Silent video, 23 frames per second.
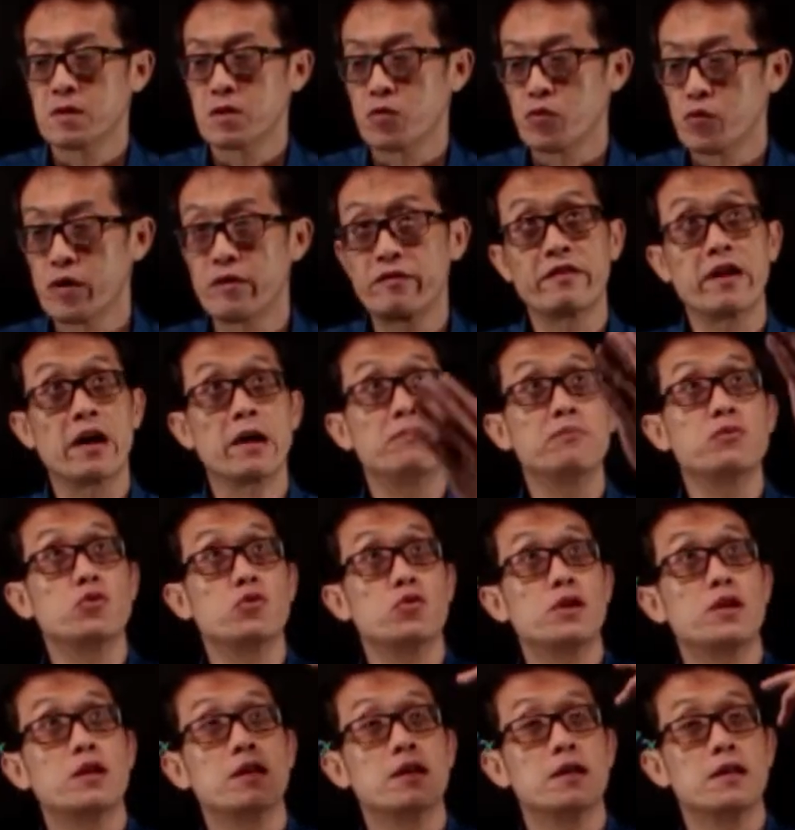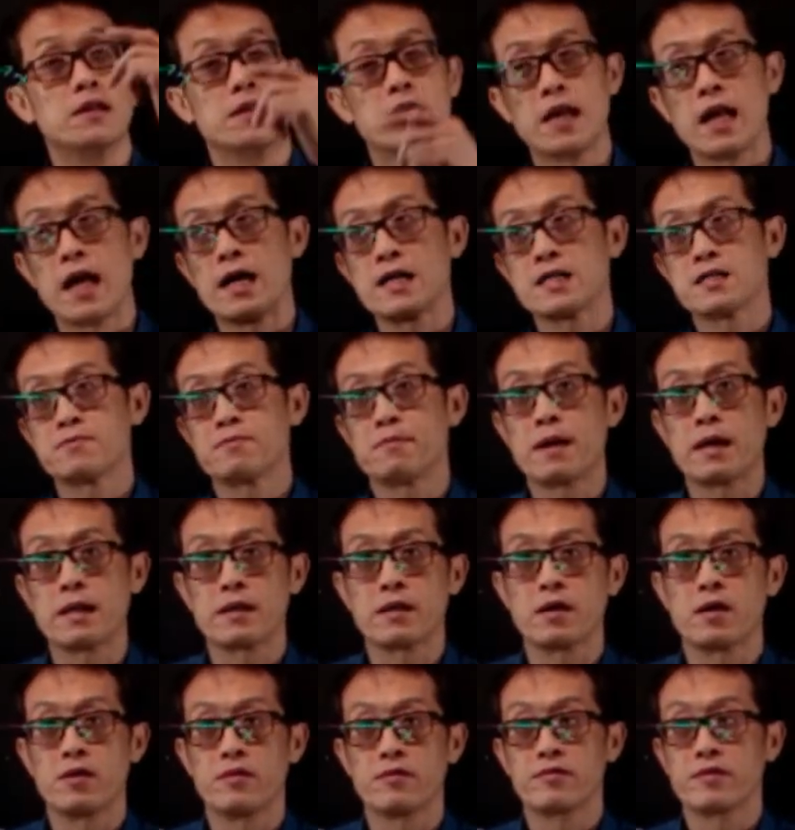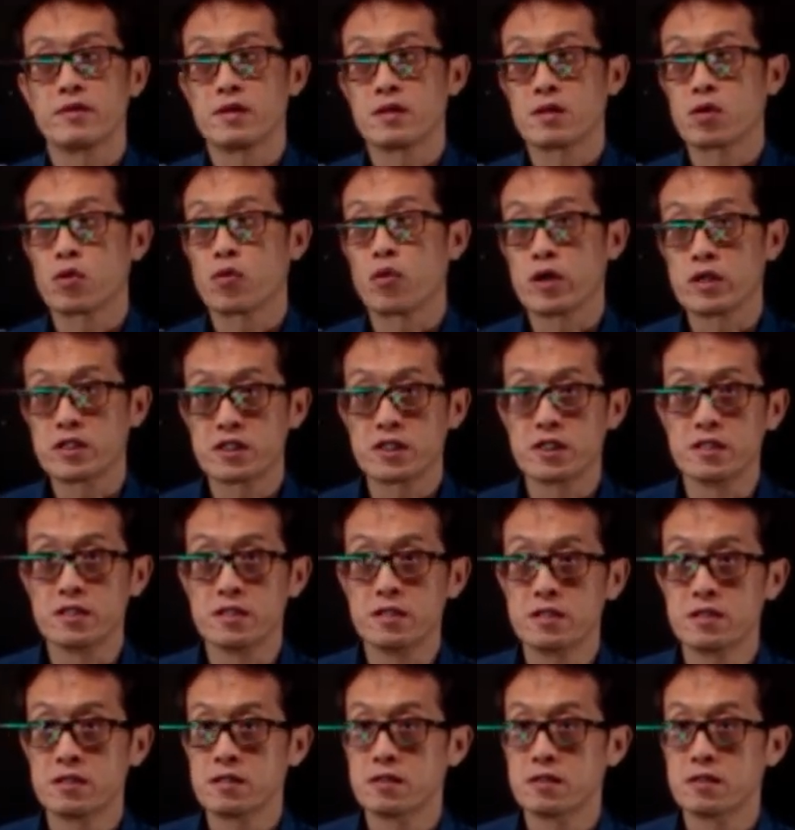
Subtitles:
We have come to the last part of the question.